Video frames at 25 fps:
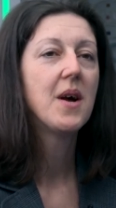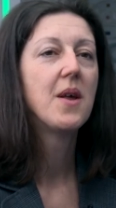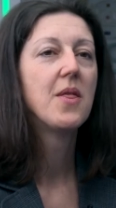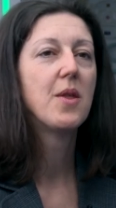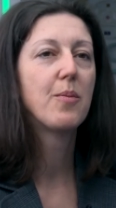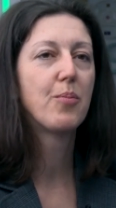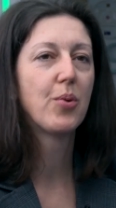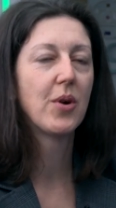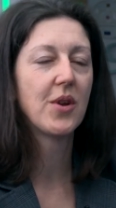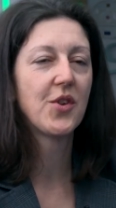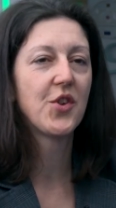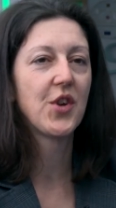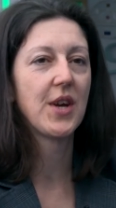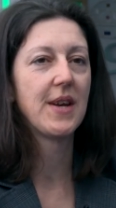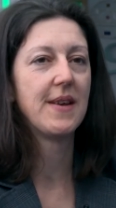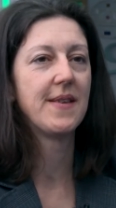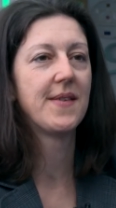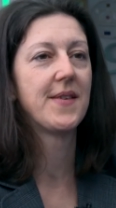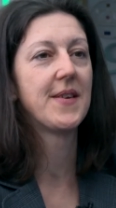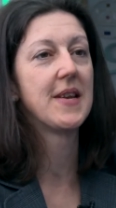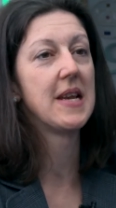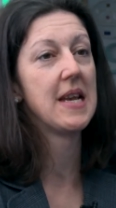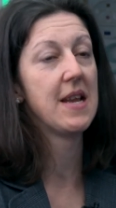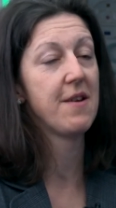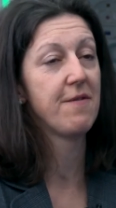The project
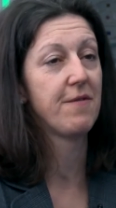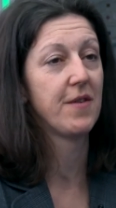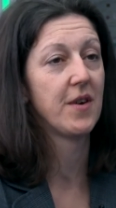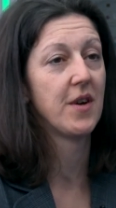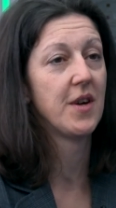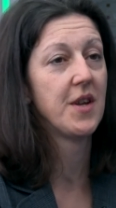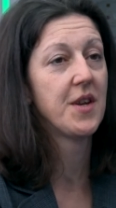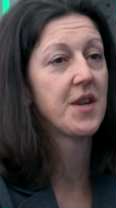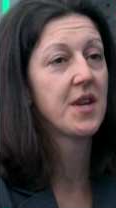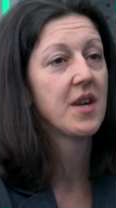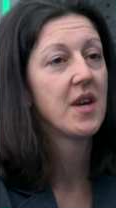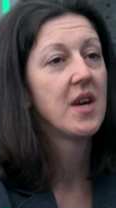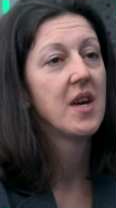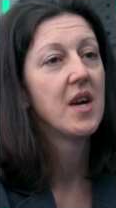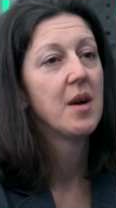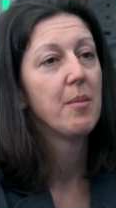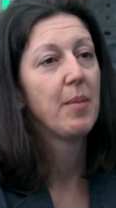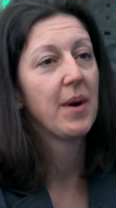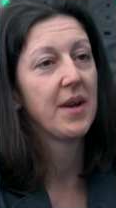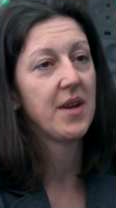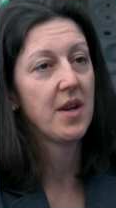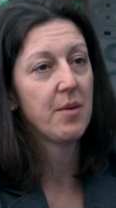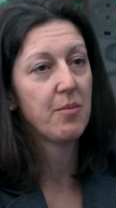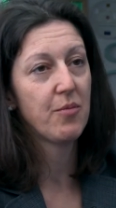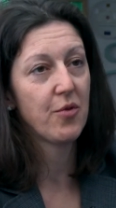is delivered
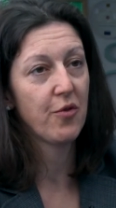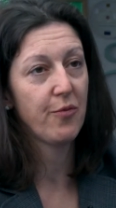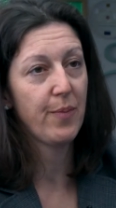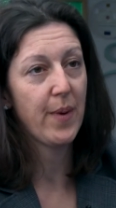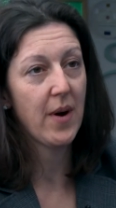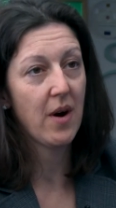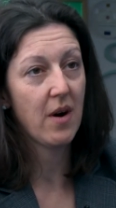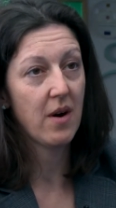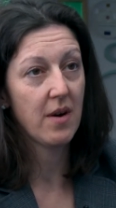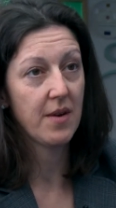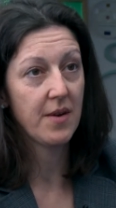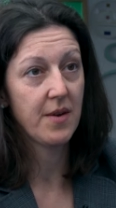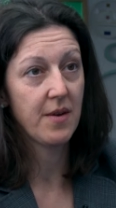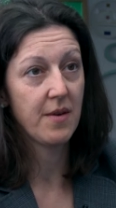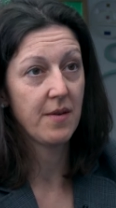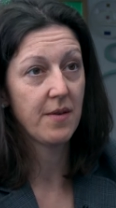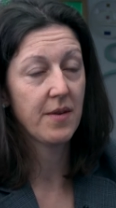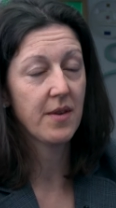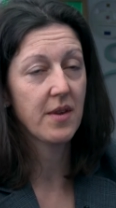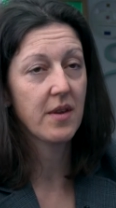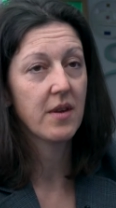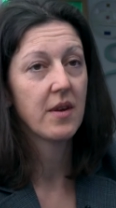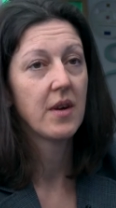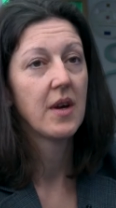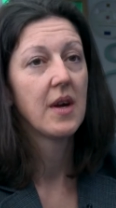by a number of
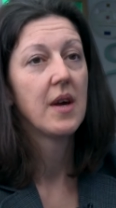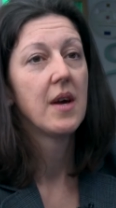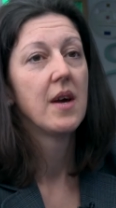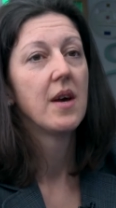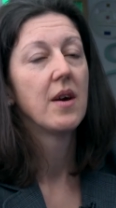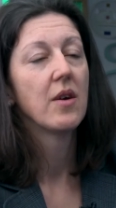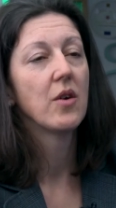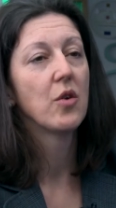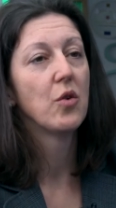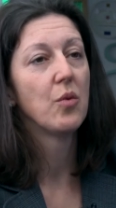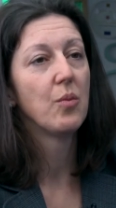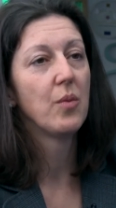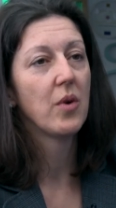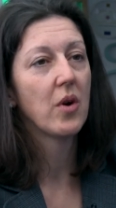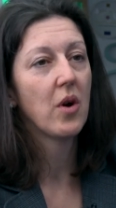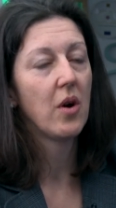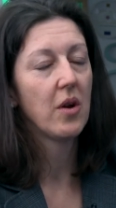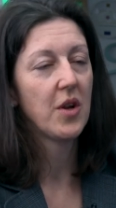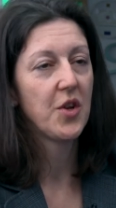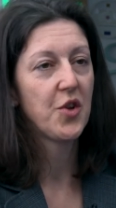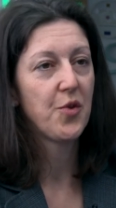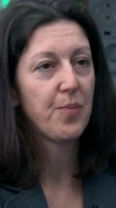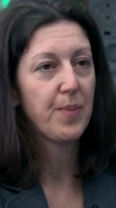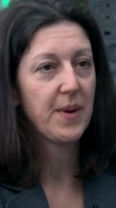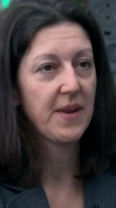partners: Cornwall
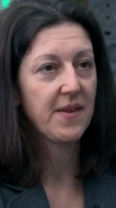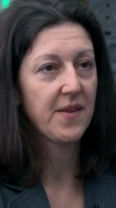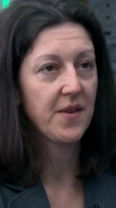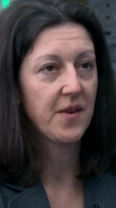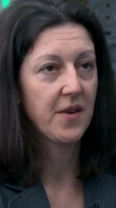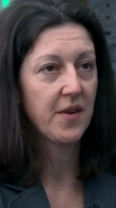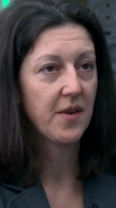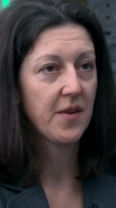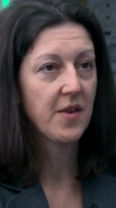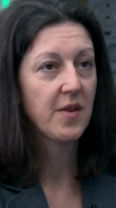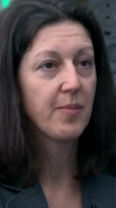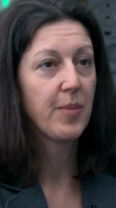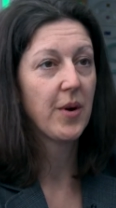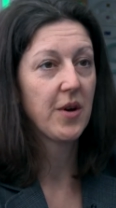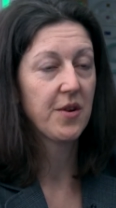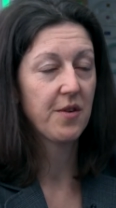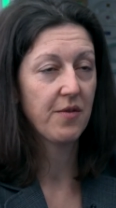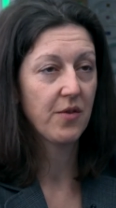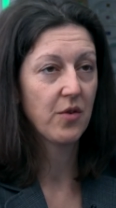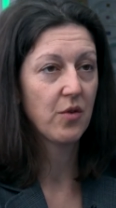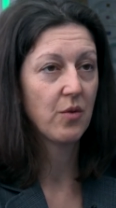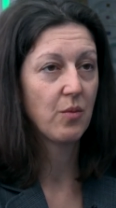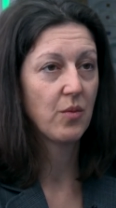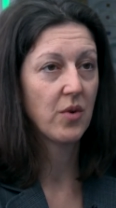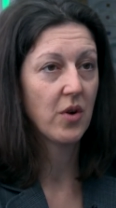College Business, part
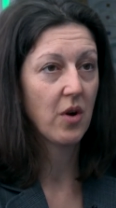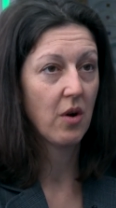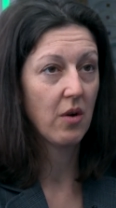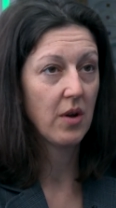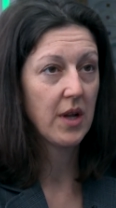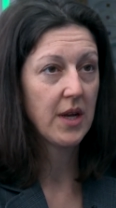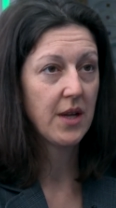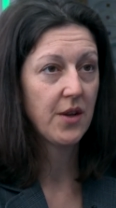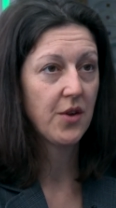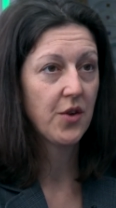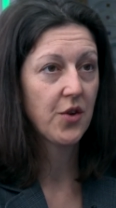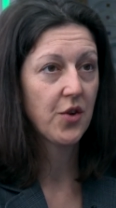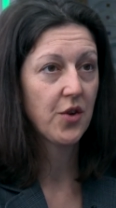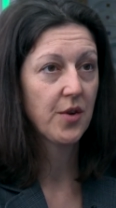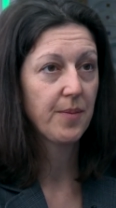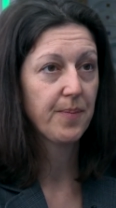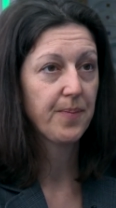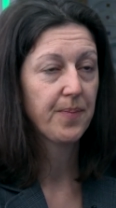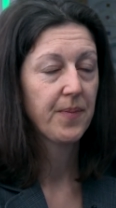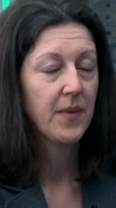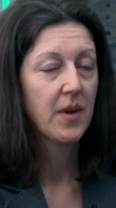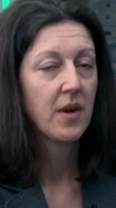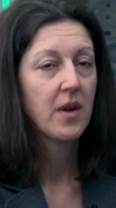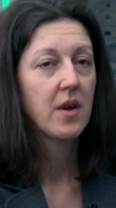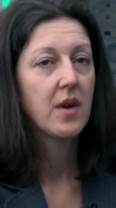of Cornwall College,
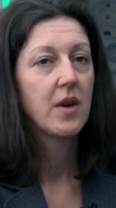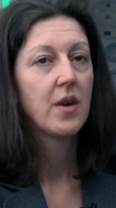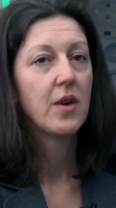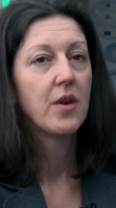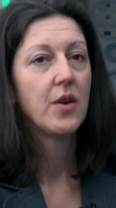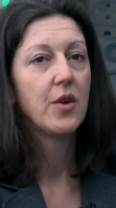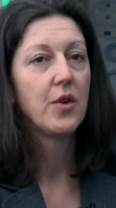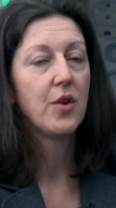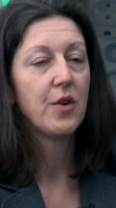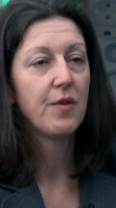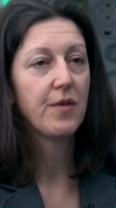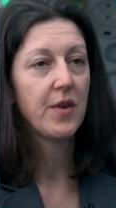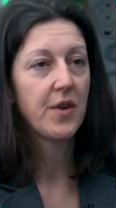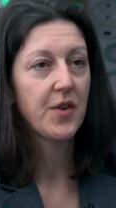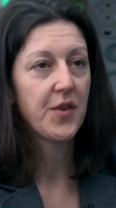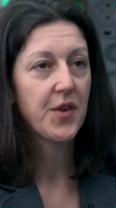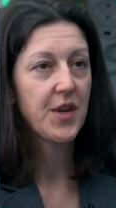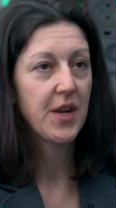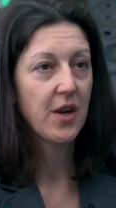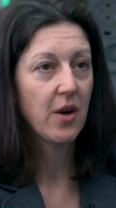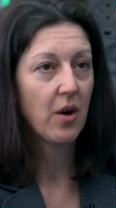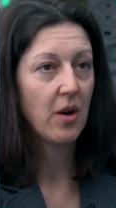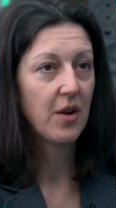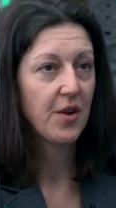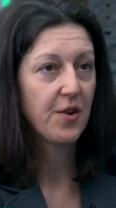
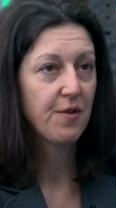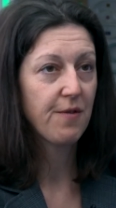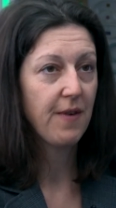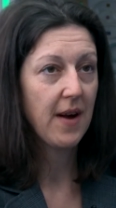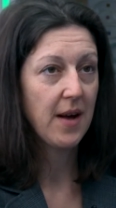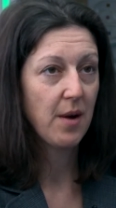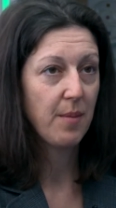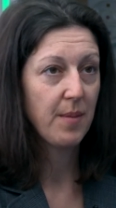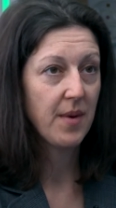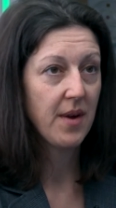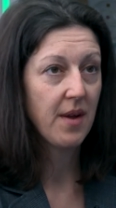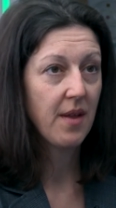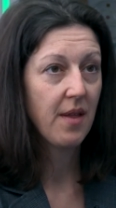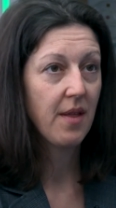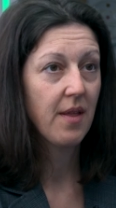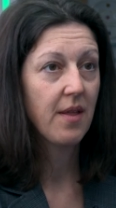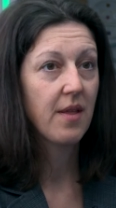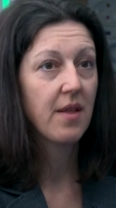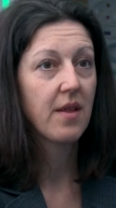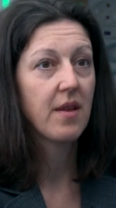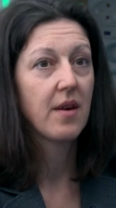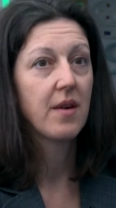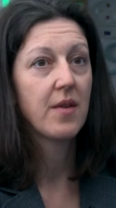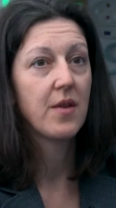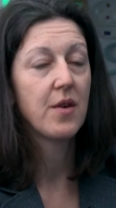University College
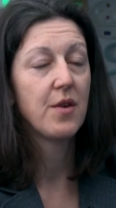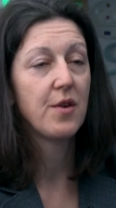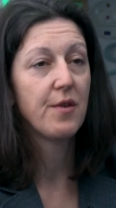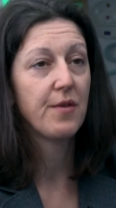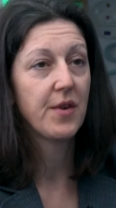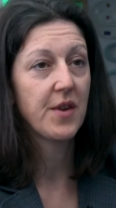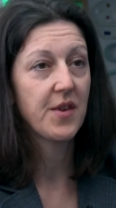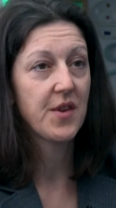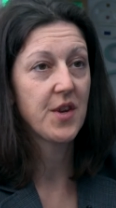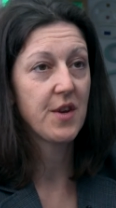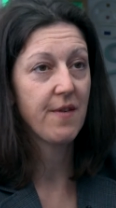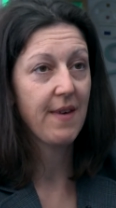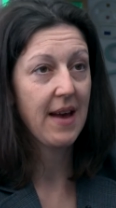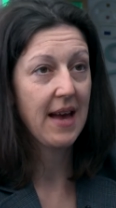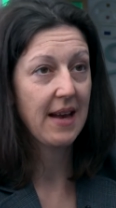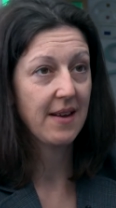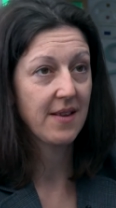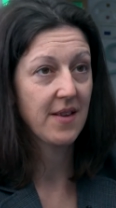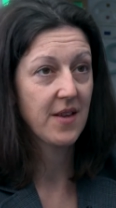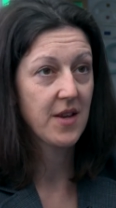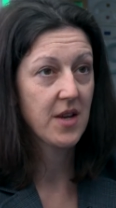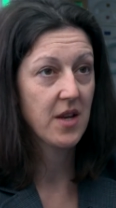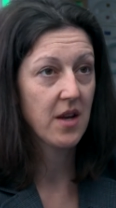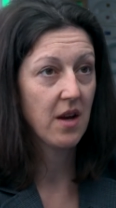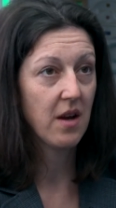Falmouth, University of
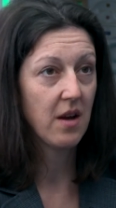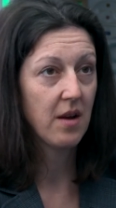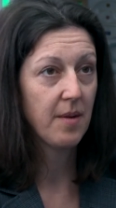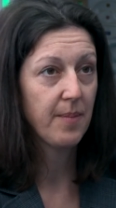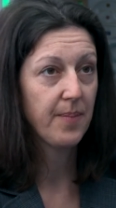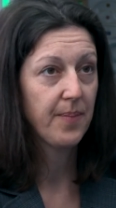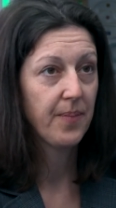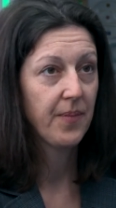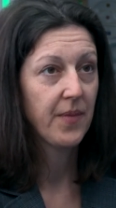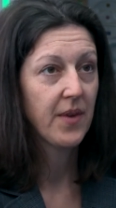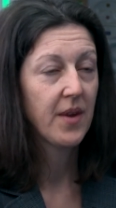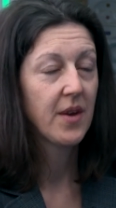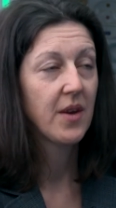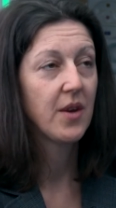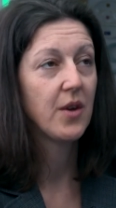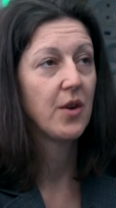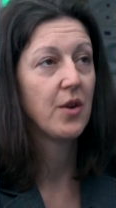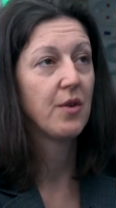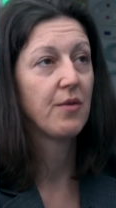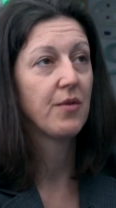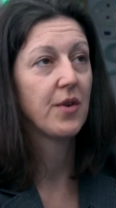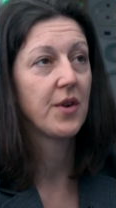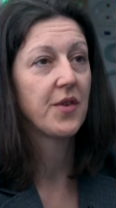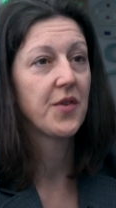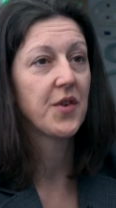Exeter,
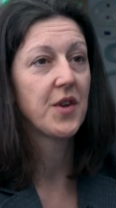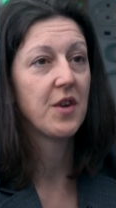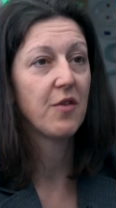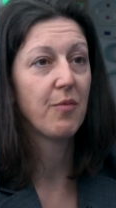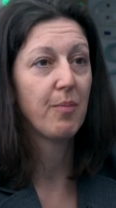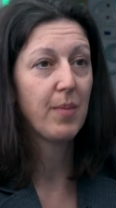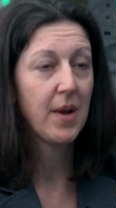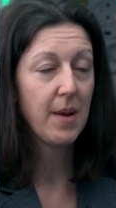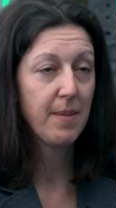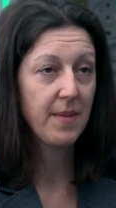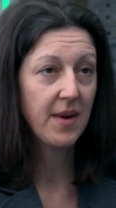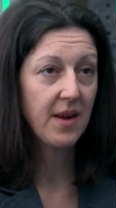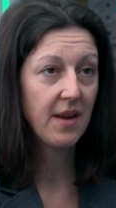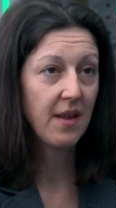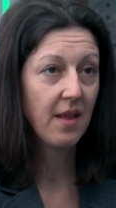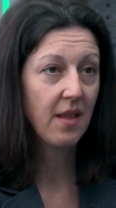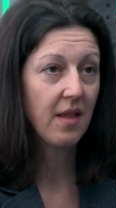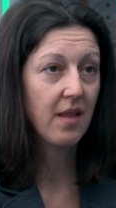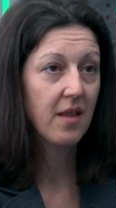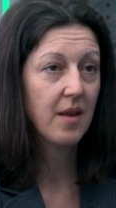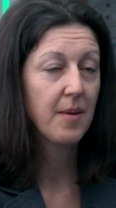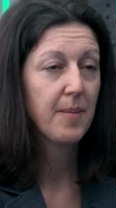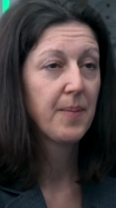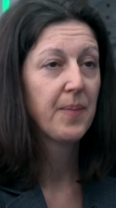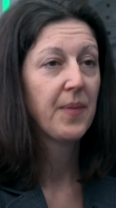University of
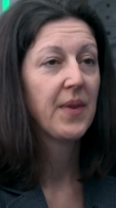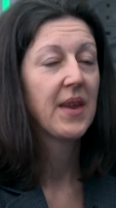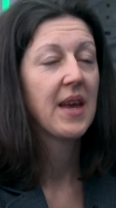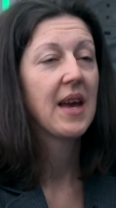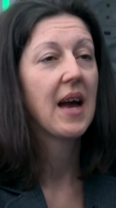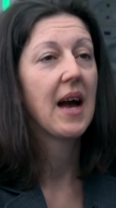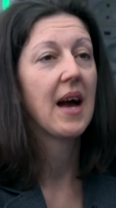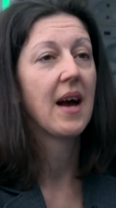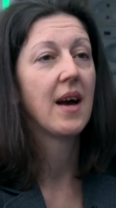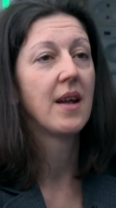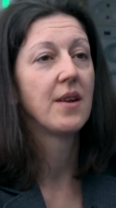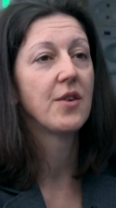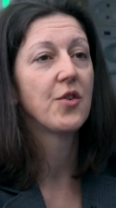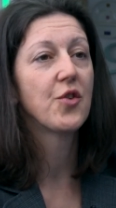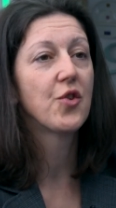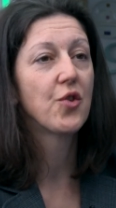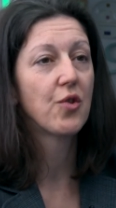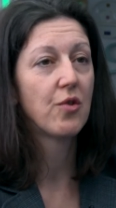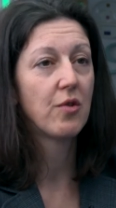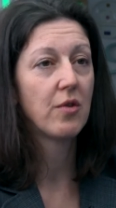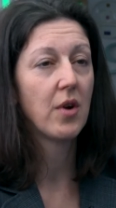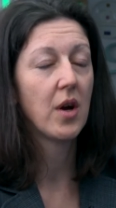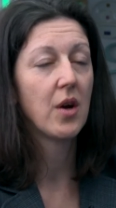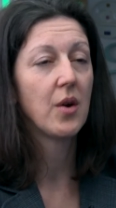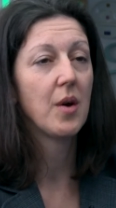Plymouth, and
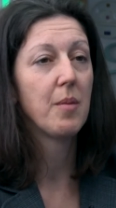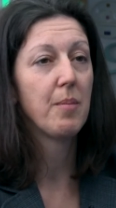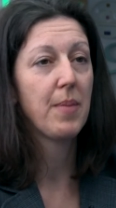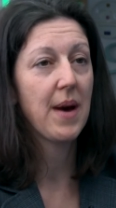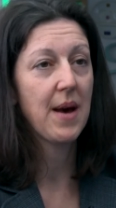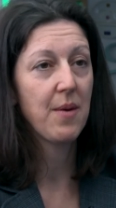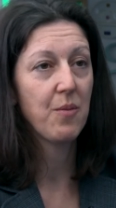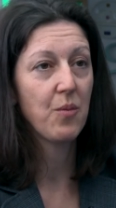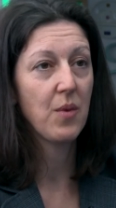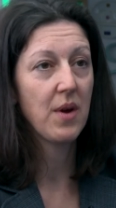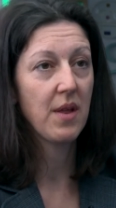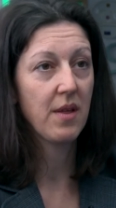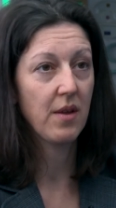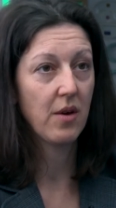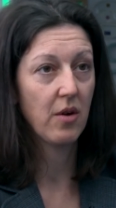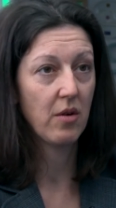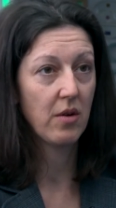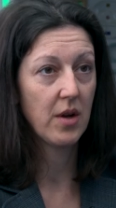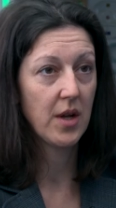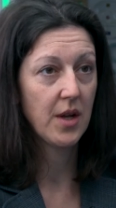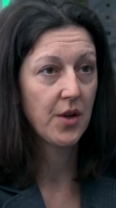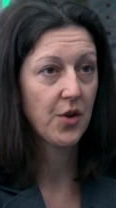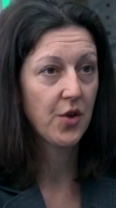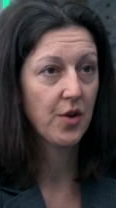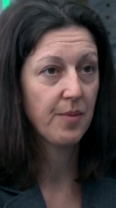Truro and Penwith
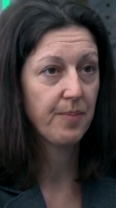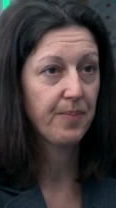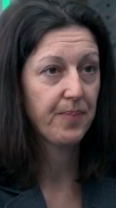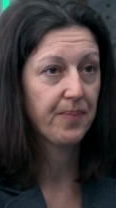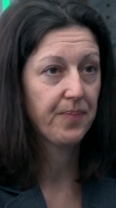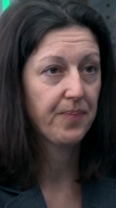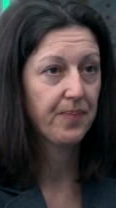College.